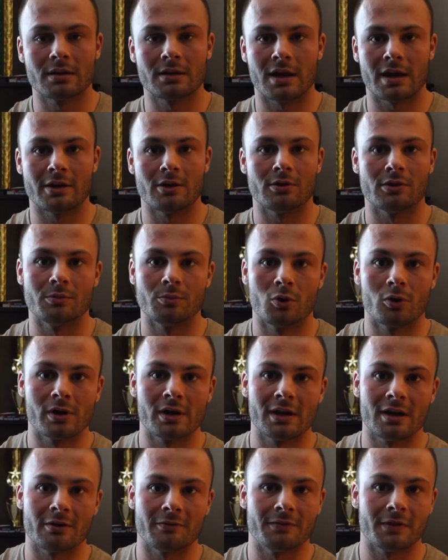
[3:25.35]
and I know in the
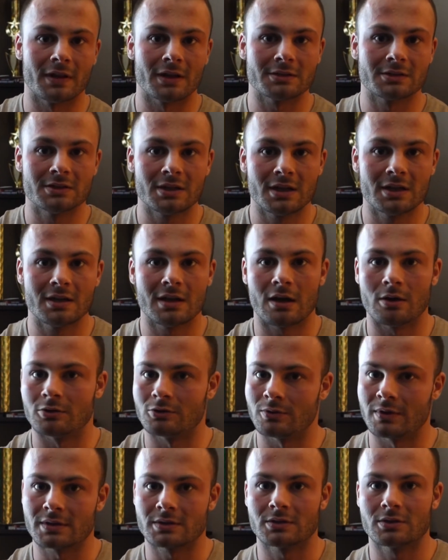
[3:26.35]
morning I'll feel like shit, I'll
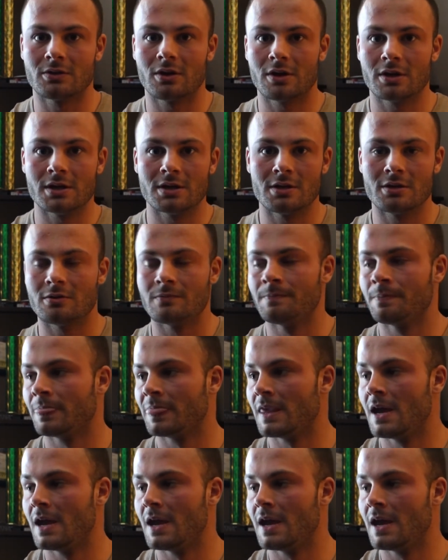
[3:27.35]
do extra cardio,